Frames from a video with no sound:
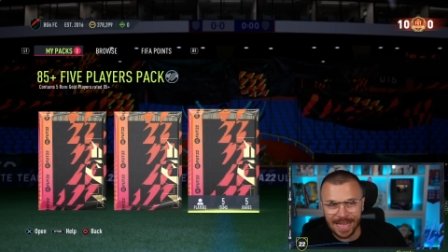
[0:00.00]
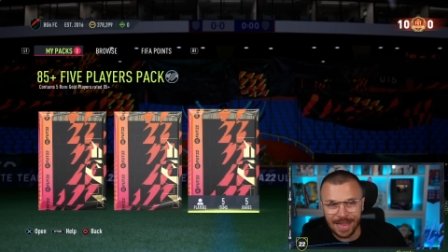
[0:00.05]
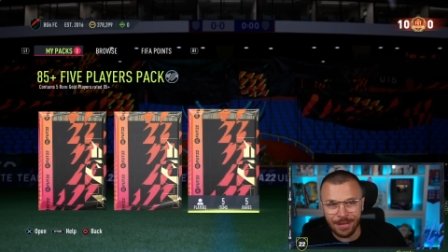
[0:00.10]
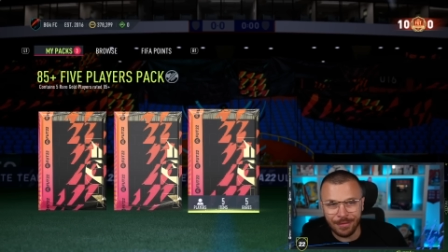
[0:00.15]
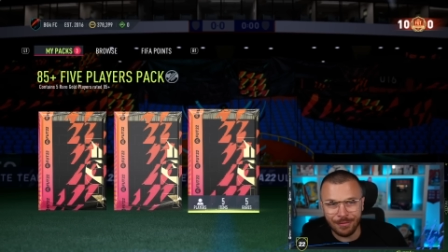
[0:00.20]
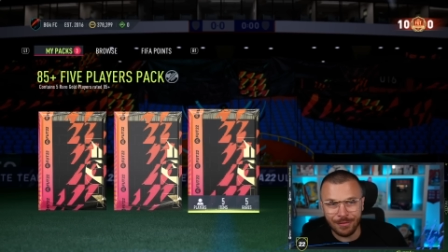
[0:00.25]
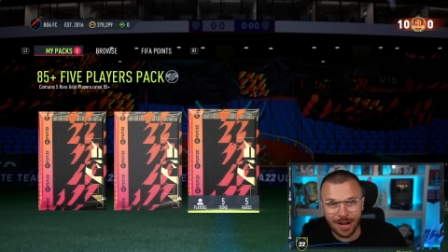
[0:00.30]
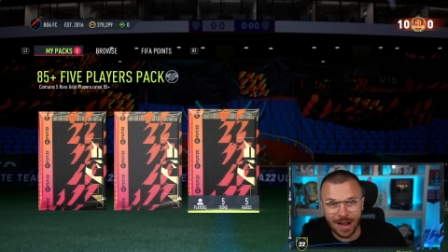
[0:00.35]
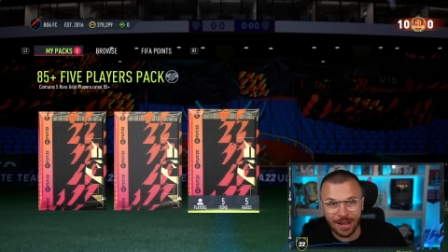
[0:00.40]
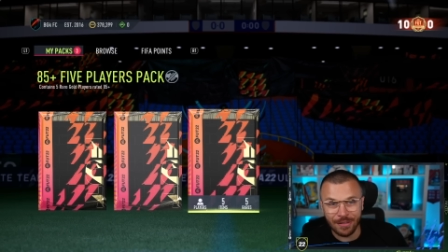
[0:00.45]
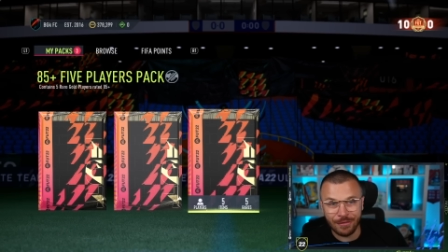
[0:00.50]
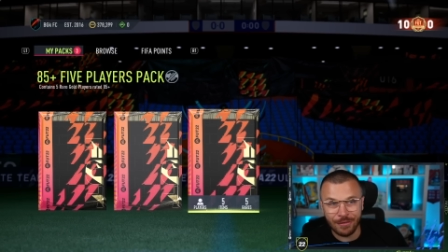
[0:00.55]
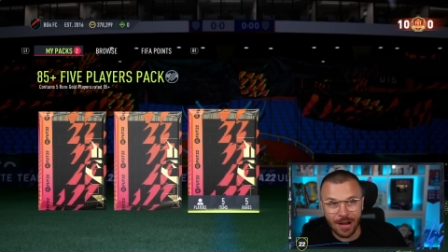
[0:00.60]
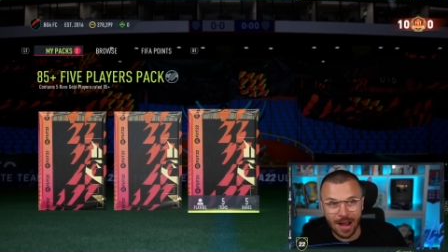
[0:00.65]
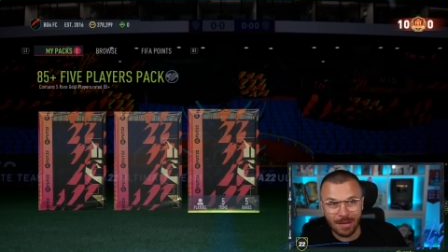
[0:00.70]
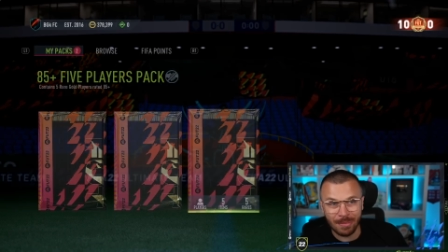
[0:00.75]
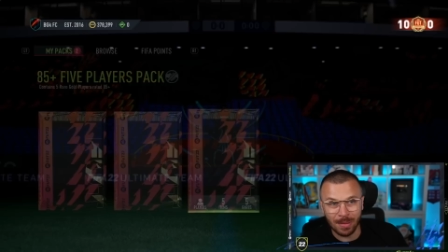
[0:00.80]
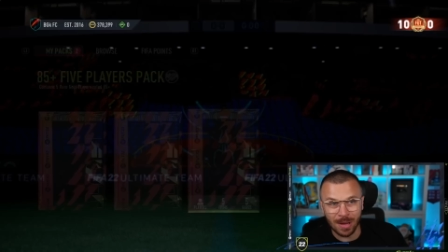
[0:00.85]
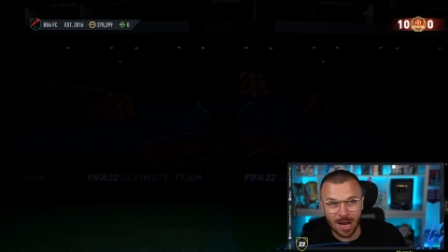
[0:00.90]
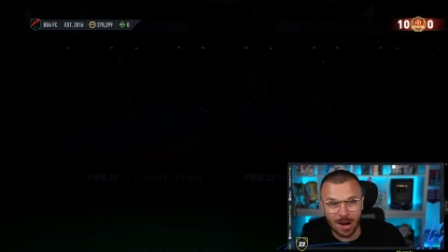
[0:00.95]
85
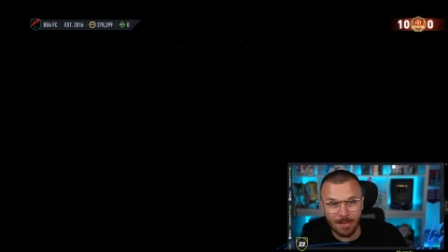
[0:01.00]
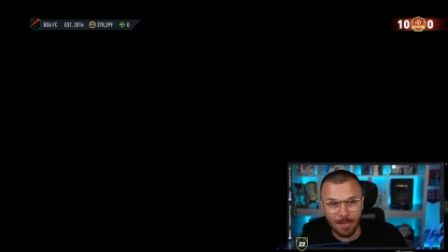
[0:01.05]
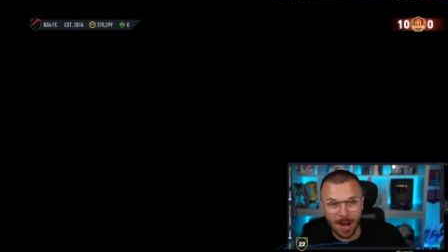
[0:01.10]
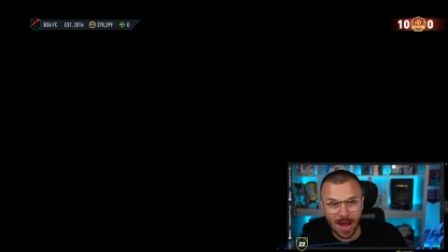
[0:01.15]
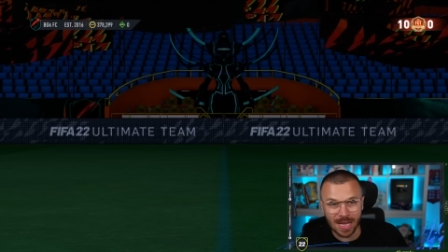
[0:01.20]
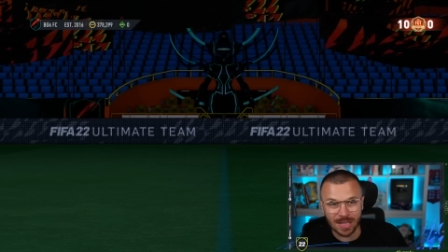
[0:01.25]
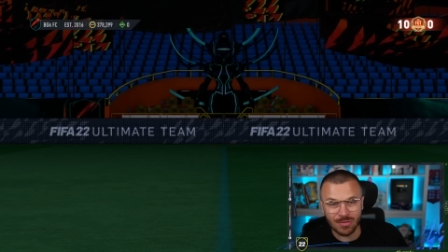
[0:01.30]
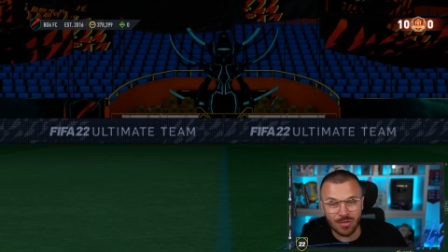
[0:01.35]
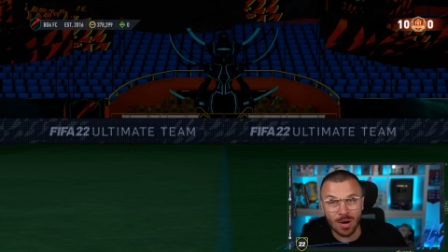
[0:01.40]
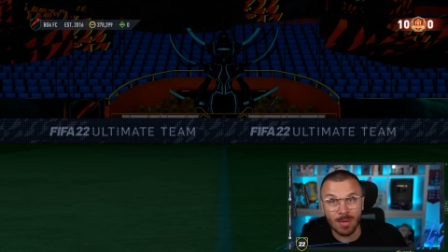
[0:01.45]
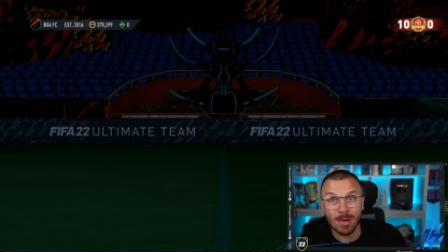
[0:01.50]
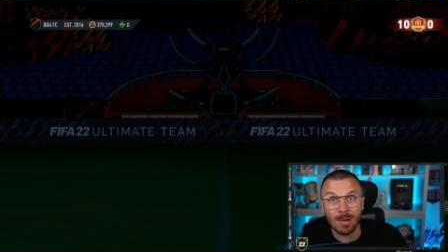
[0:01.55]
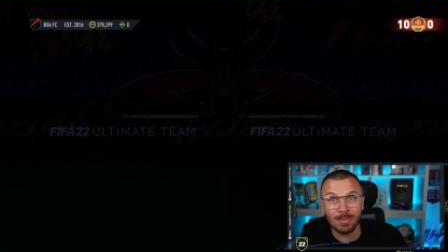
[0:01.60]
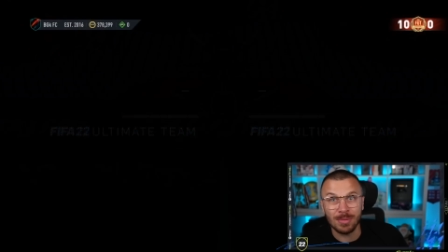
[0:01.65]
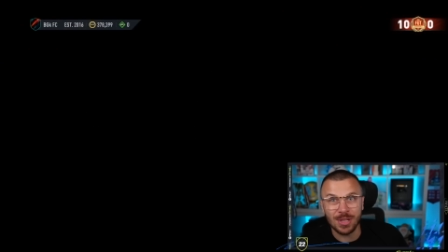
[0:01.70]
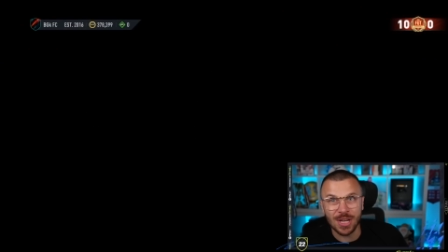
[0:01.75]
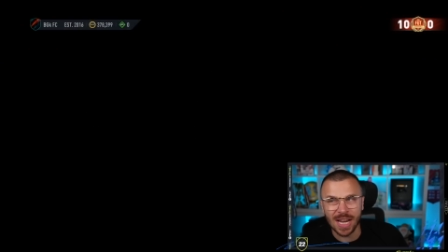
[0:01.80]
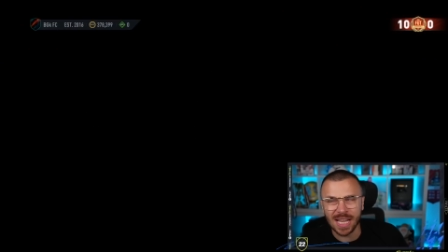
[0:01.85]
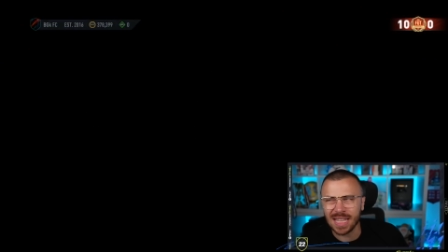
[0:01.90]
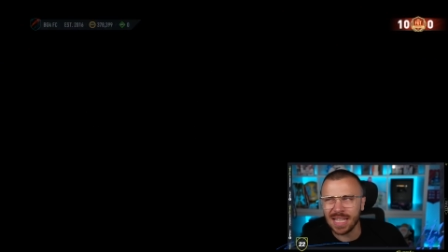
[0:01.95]
5-player packs from
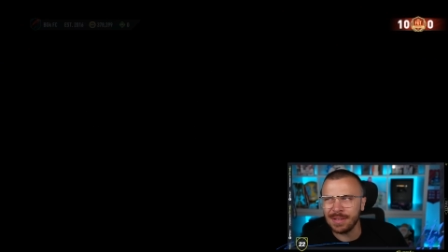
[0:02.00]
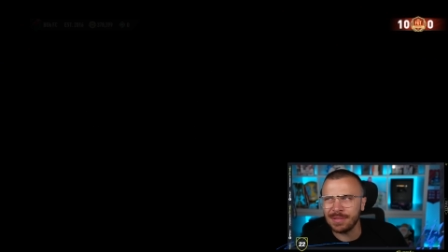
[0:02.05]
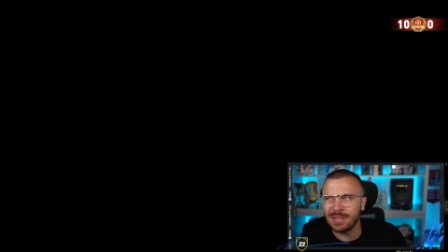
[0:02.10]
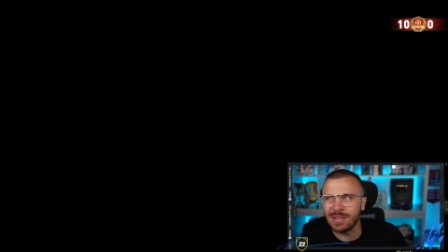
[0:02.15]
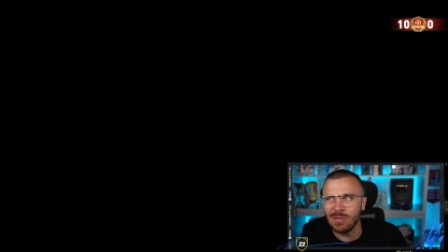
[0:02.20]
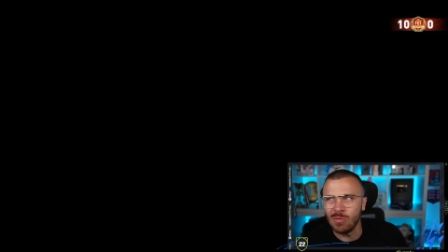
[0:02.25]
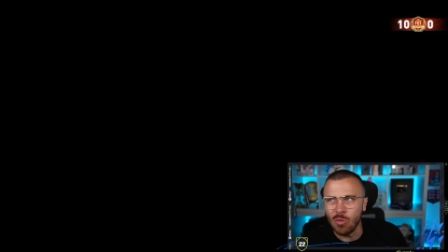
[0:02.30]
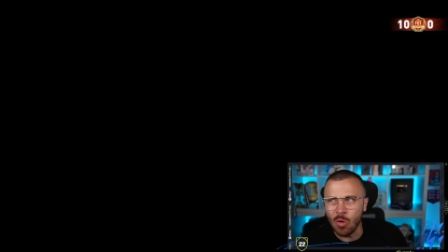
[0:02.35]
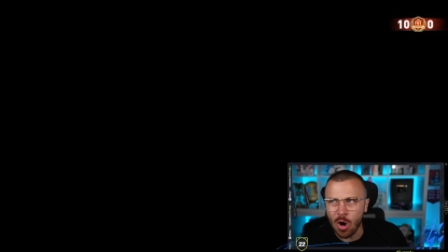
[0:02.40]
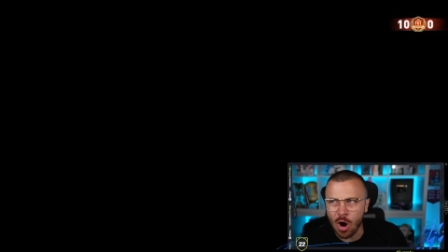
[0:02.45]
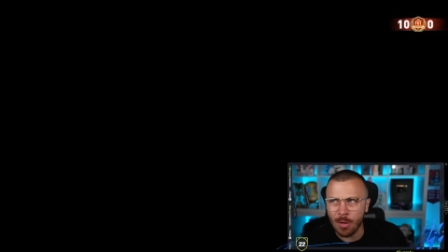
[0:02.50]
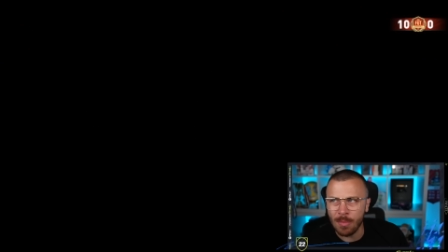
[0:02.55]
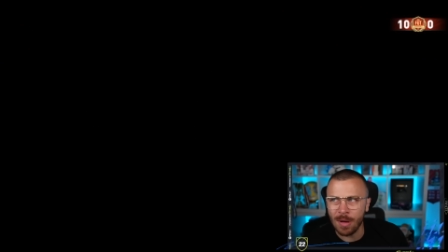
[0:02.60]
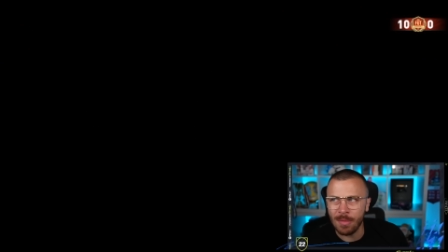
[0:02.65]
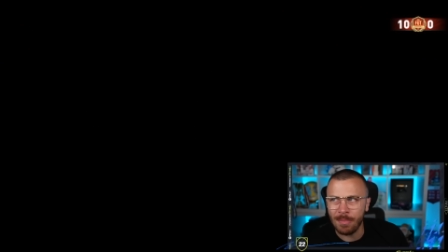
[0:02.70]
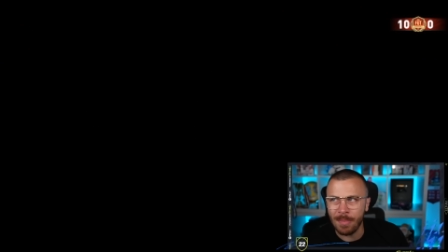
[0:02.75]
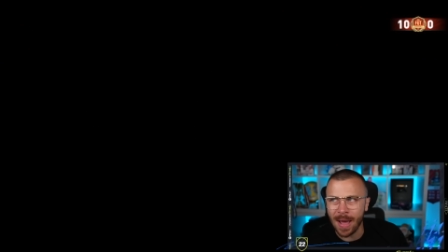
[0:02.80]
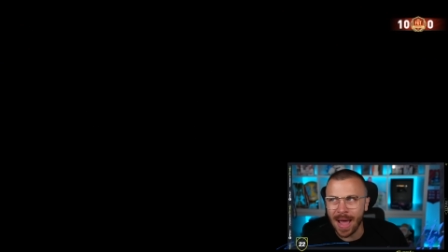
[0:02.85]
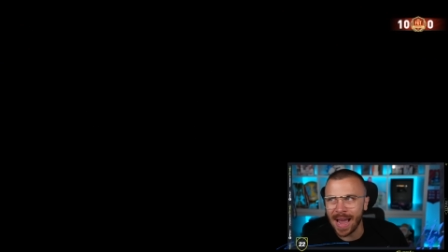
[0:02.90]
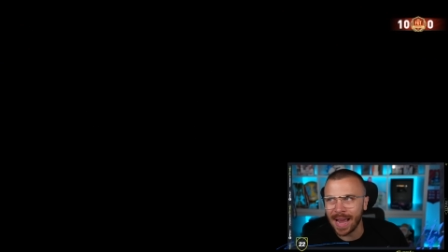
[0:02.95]
objectives,
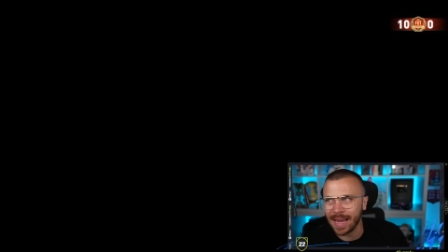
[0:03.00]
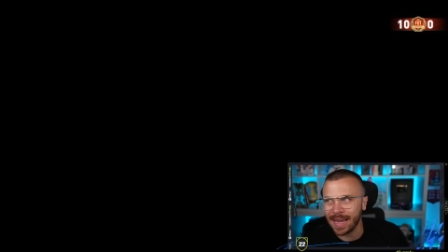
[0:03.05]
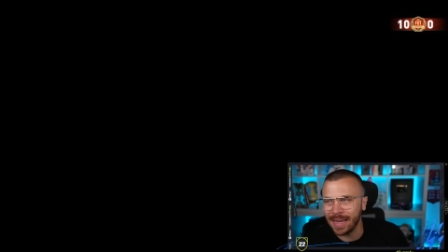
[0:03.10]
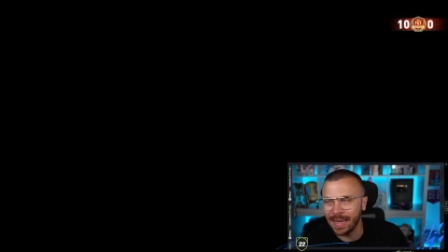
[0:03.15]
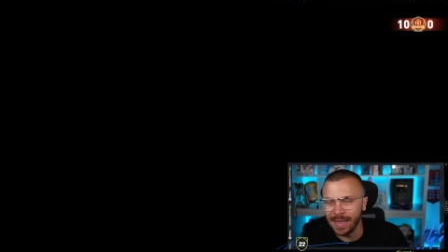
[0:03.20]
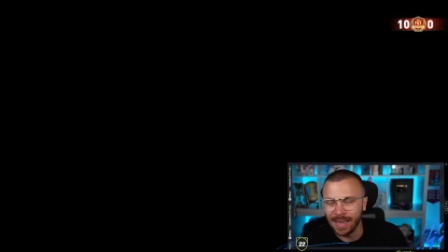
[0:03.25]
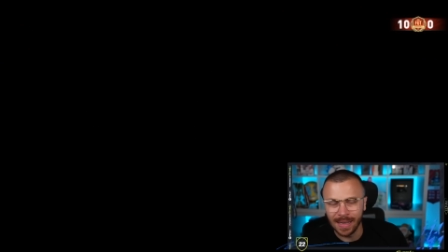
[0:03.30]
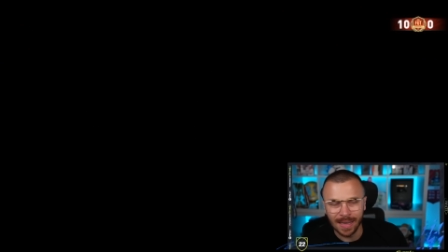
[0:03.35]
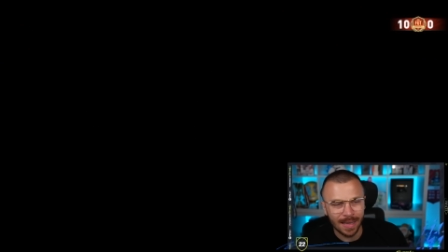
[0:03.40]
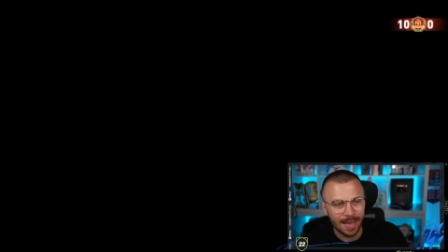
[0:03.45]
warm-up pack.